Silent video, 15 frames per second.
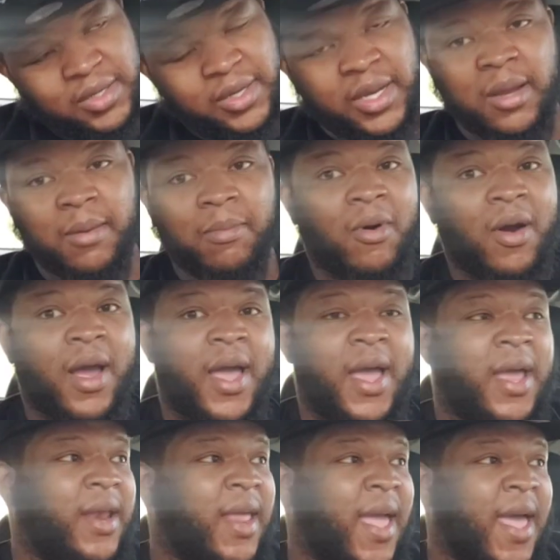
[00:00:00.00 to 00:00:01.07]
than
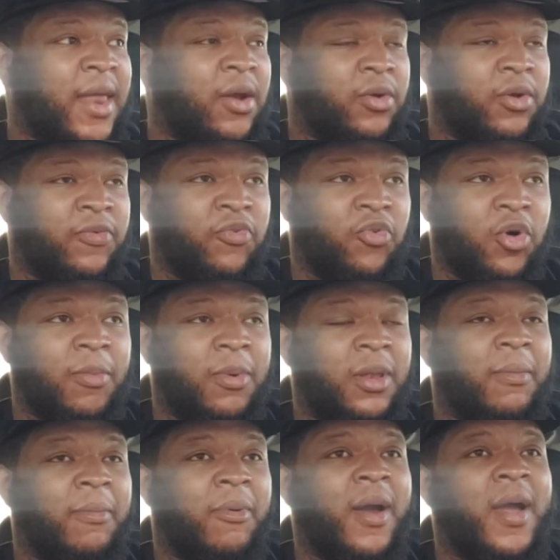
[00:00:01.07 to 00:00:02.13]
LeBron had on the floor, but
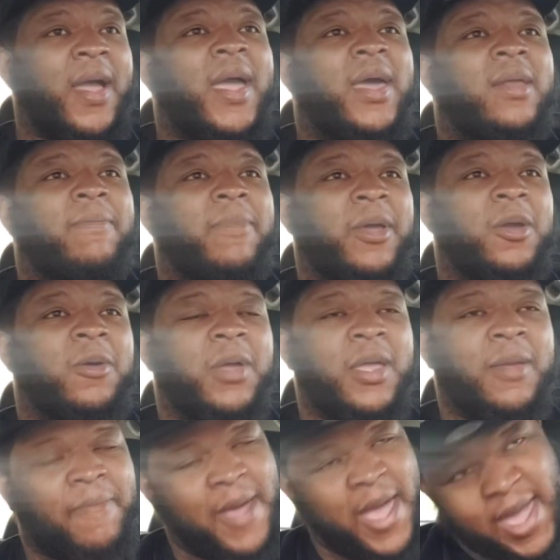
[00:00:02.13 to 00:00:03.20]
LeBron had a bigger
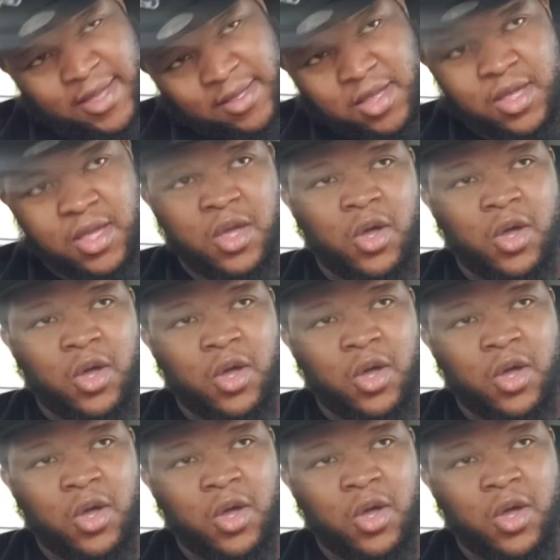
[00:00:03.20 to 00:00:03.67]
impact